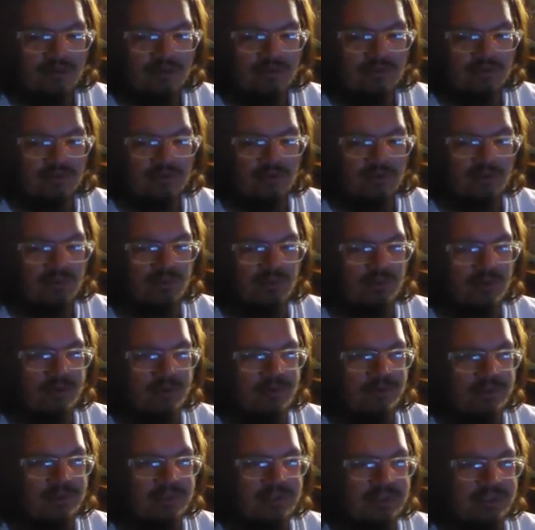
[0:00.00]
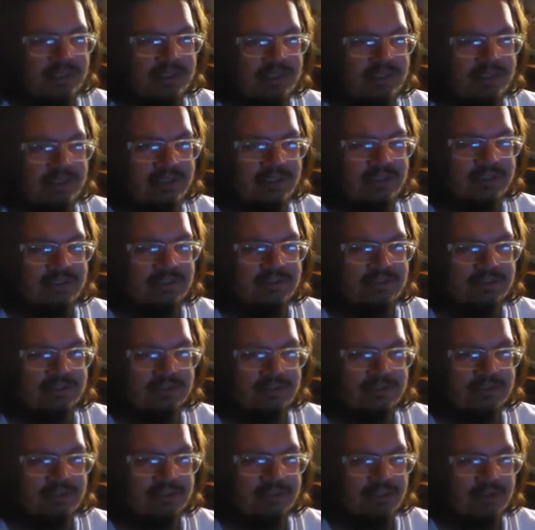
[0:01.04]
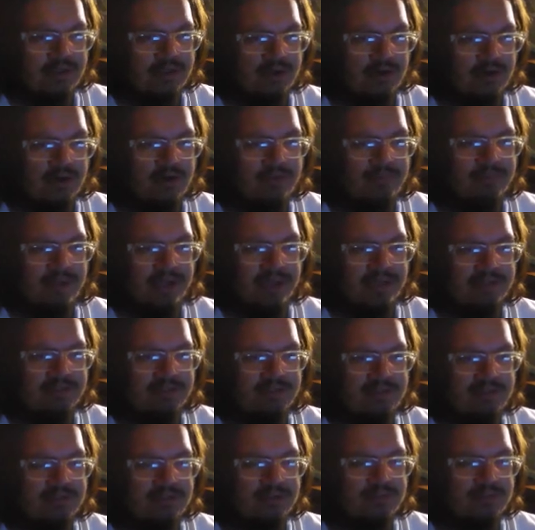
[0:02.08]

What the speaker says: So what we get is Hermex,